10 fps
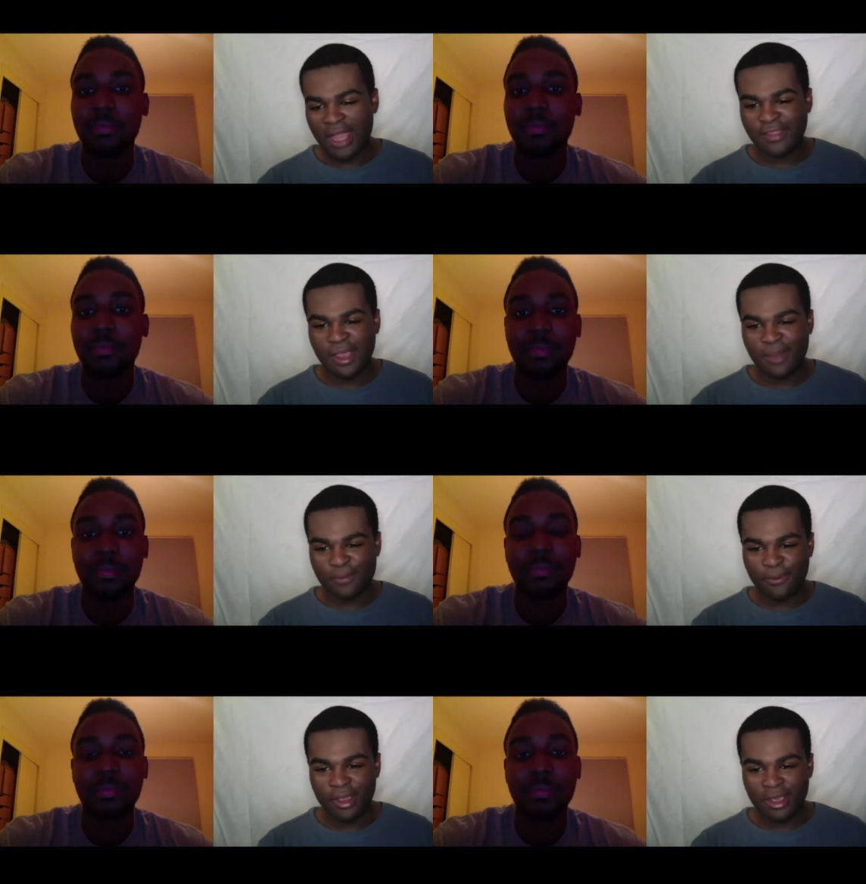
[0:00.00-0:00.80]
Speaker 1: At
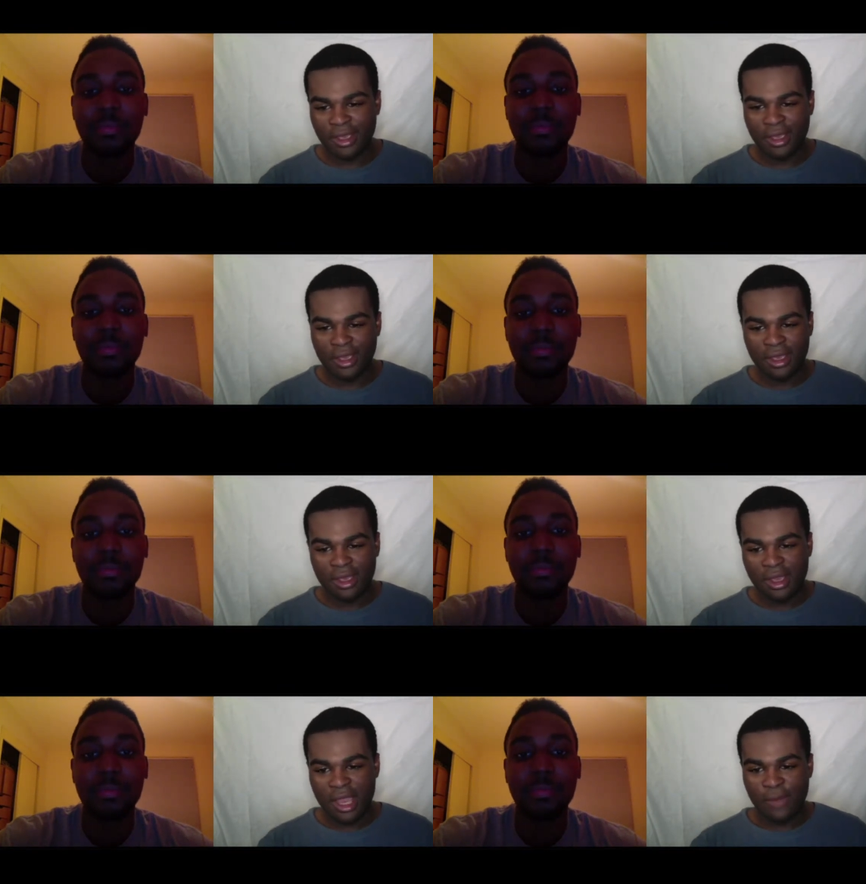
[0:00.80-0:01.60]
that point,
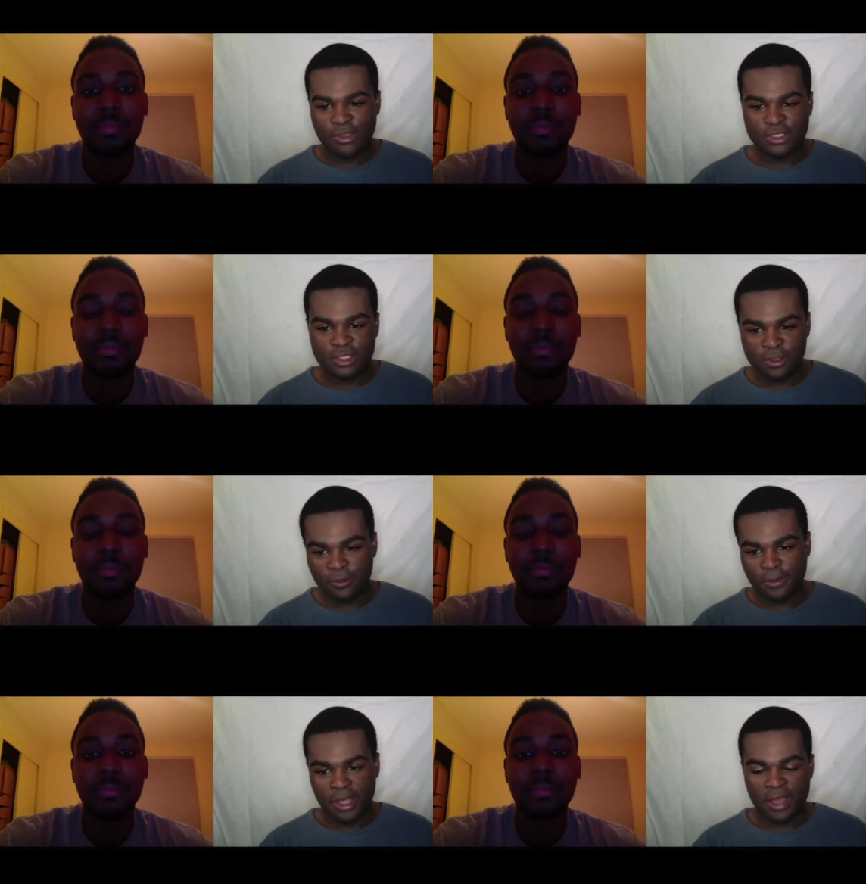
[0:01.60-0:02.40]
I was
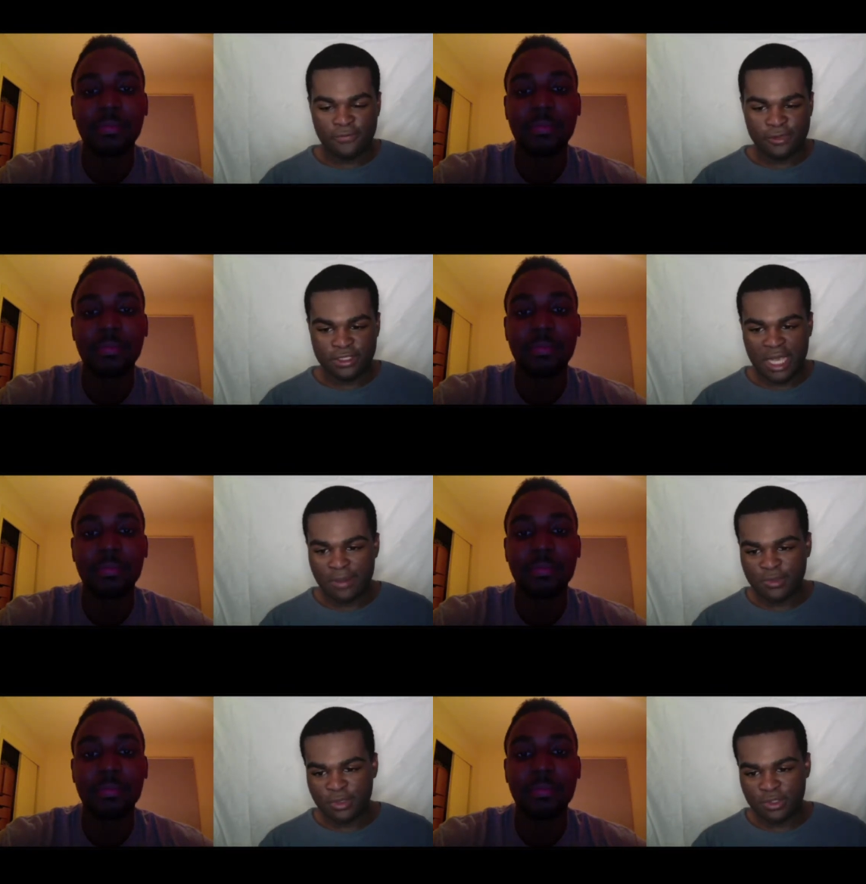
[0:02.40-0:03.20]
still applying for
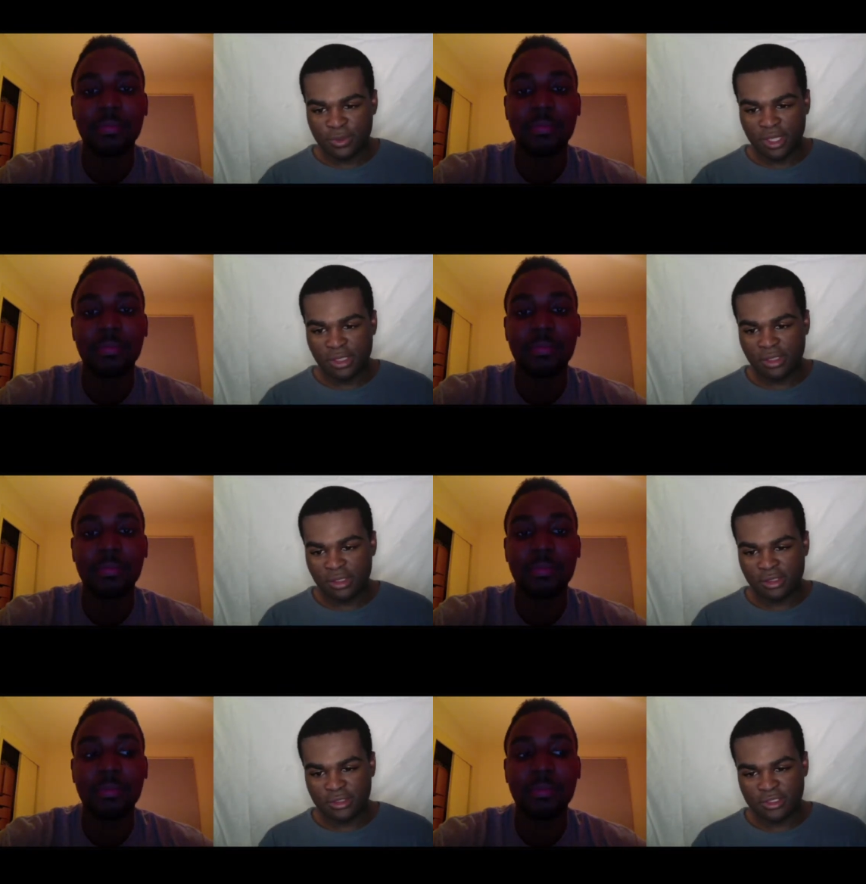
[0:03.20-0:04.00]
jobs
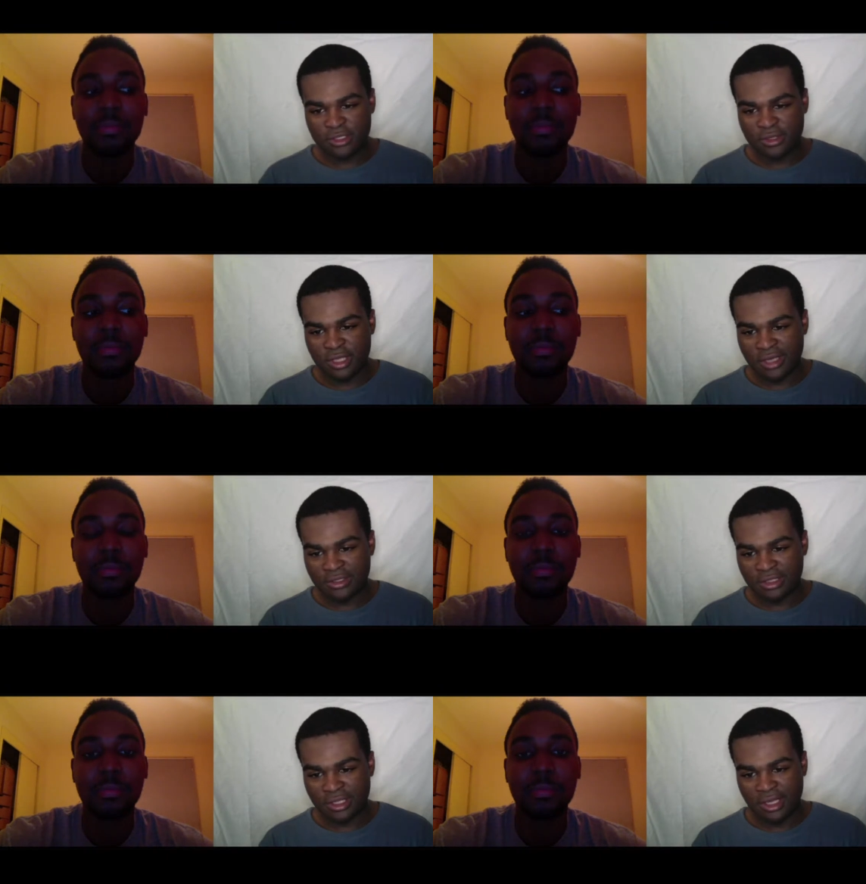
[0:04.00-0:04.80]
between
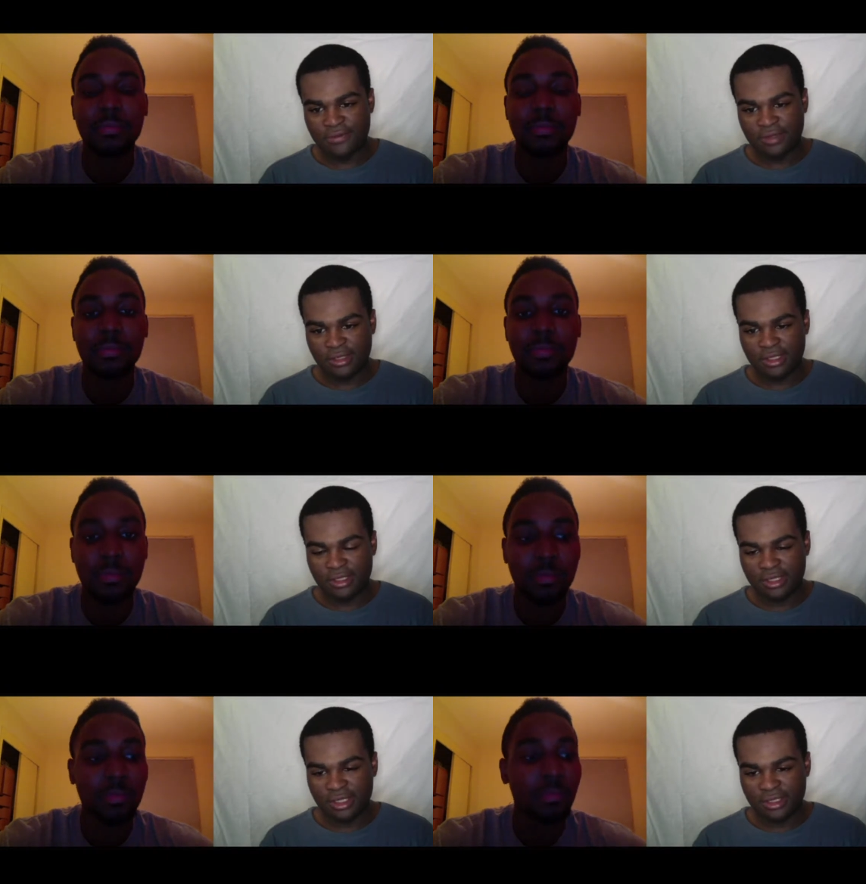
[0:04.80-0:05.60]
2011 and
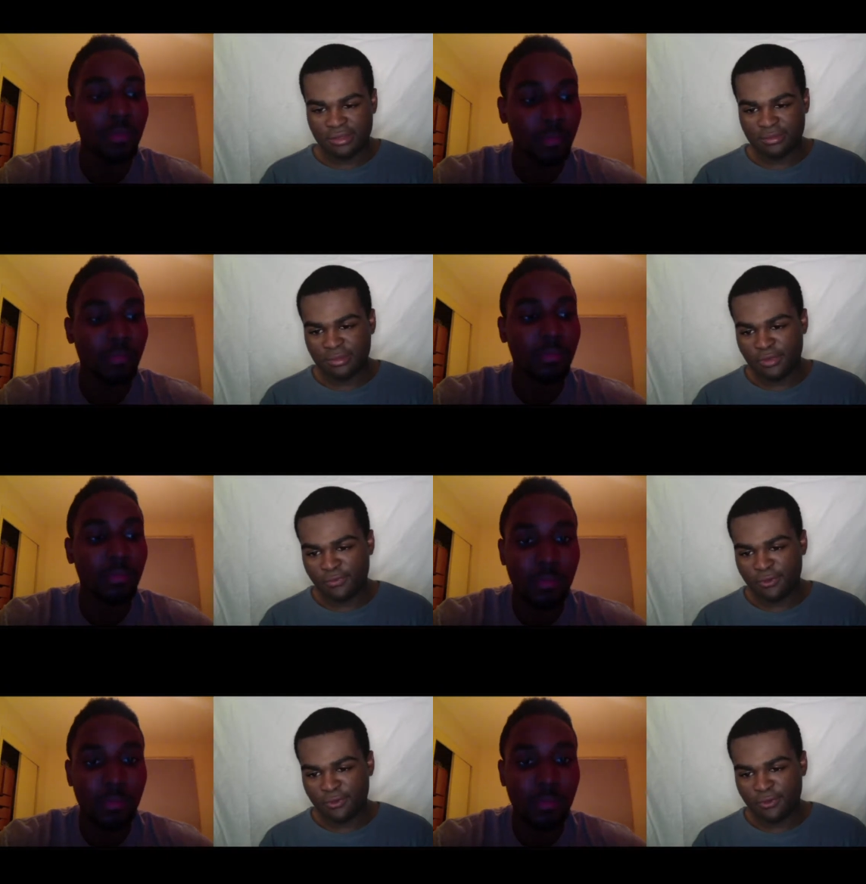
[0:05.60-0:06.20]
a